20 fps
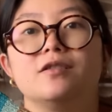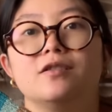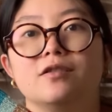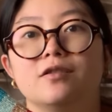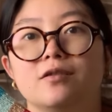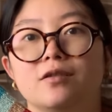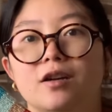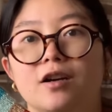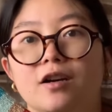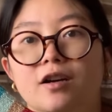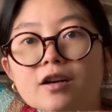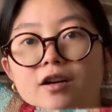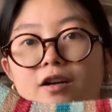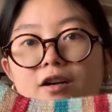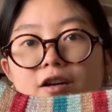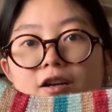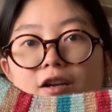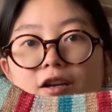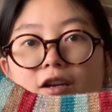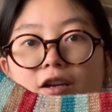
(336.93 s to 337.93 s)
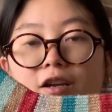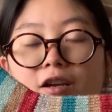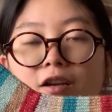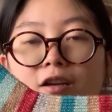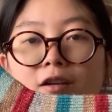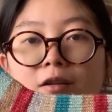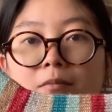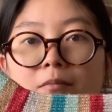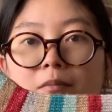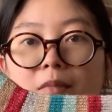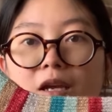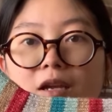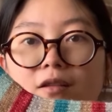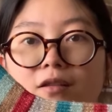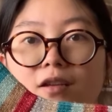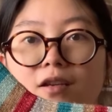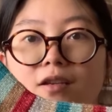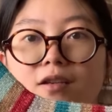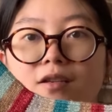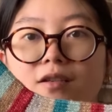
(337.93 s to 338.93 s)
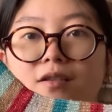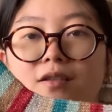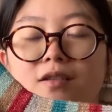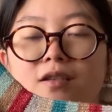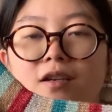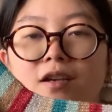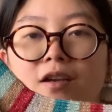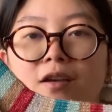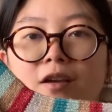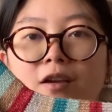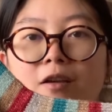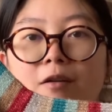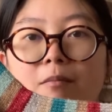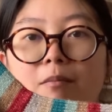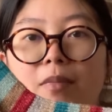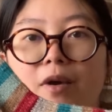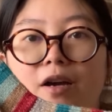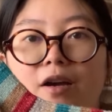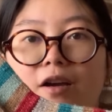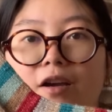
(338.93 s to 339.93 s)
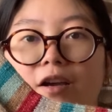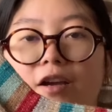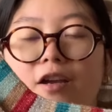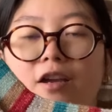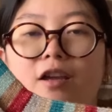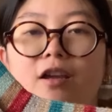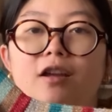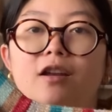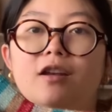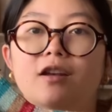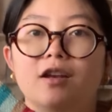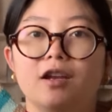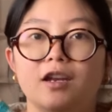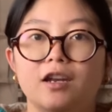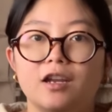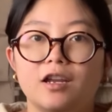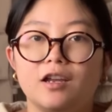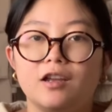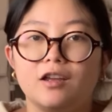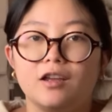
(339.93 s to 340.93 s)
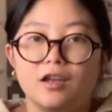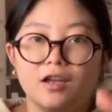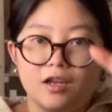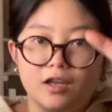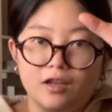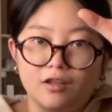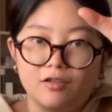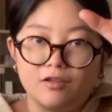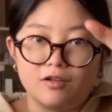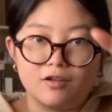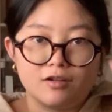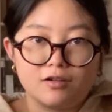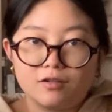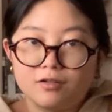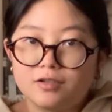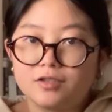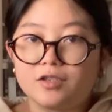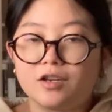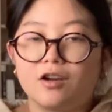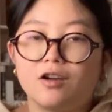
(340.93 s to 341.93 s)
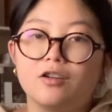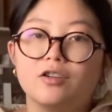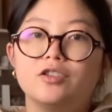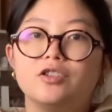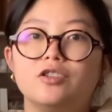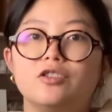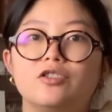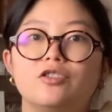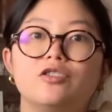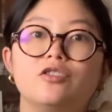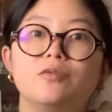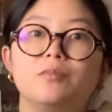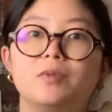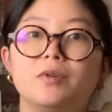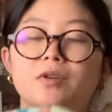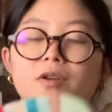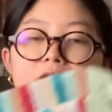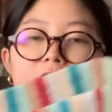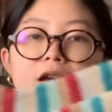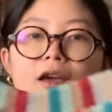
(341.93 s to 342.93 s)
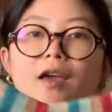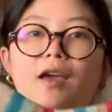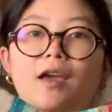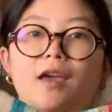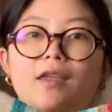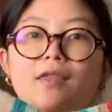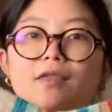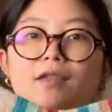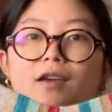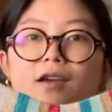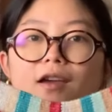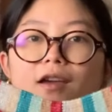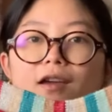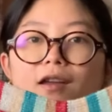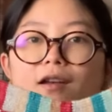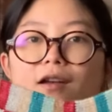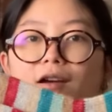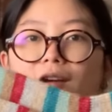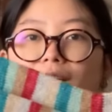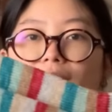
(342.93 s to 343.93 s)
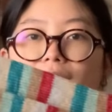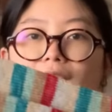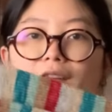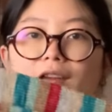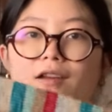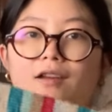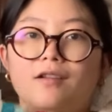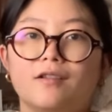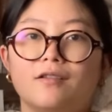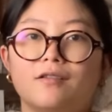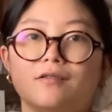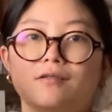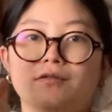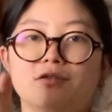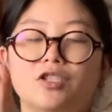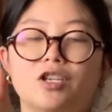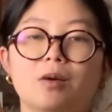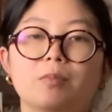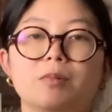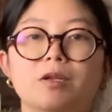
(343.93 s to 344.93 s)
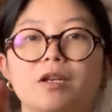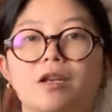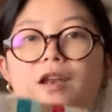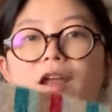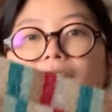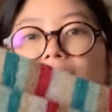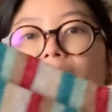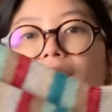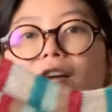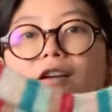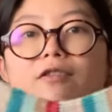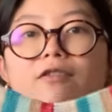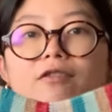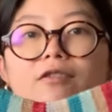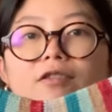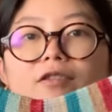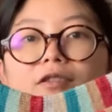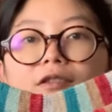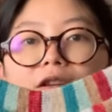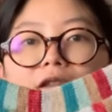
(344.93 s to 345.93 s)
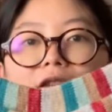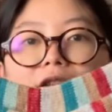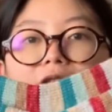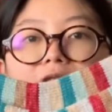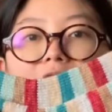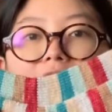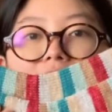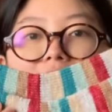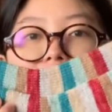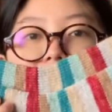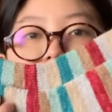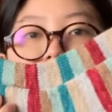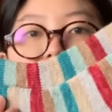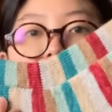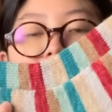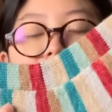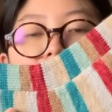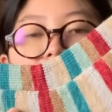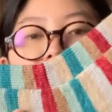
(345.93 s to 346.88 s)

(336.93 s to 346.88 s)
So I made these by knitting a long sock tube, and then I chopped it in half and then added